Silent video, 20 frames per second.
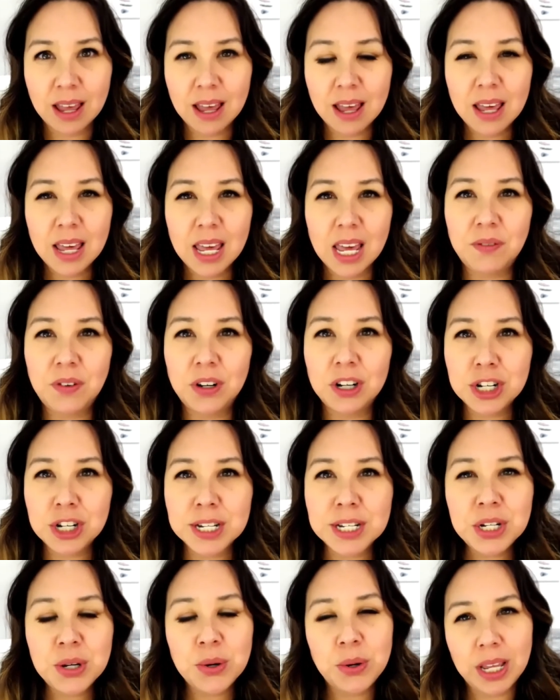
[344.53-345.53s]
If you're
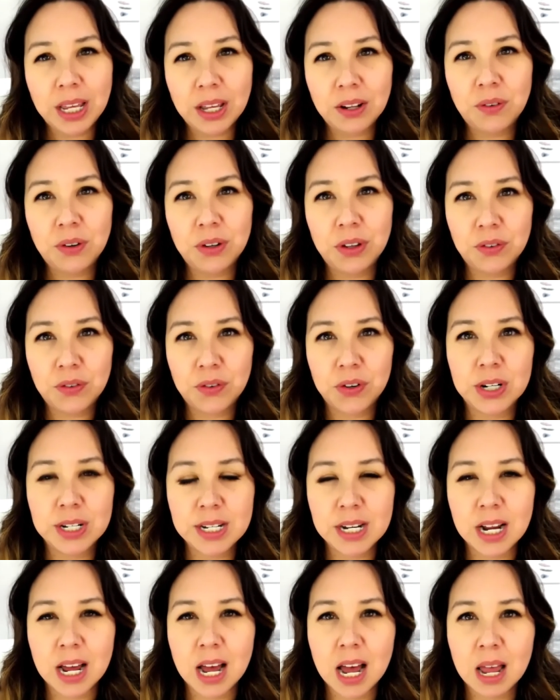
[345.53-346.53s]
just tuning in for the first
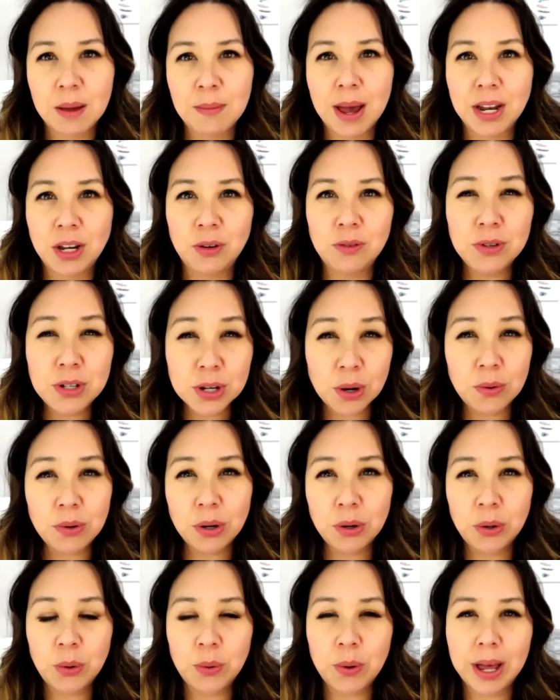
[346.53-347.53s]
time and you don't
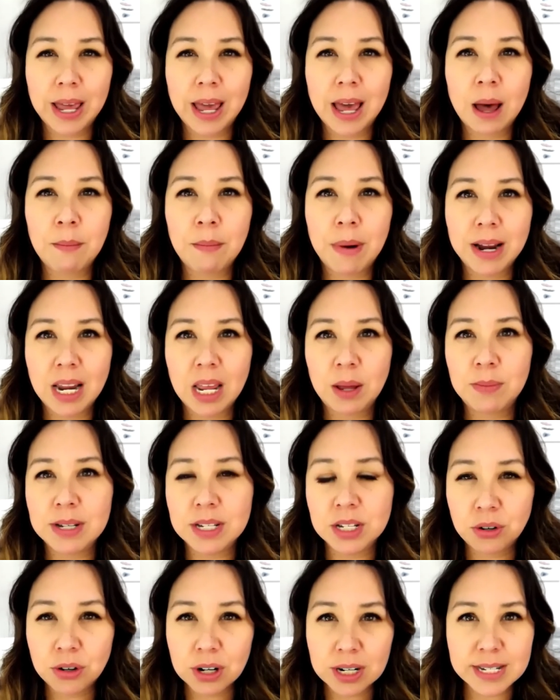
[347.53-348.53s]
know who I am, my name is
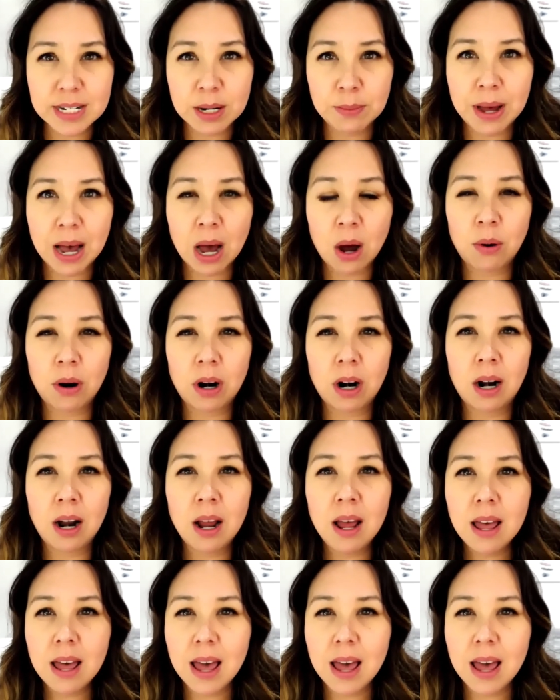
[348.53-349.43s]
Krista Bauer,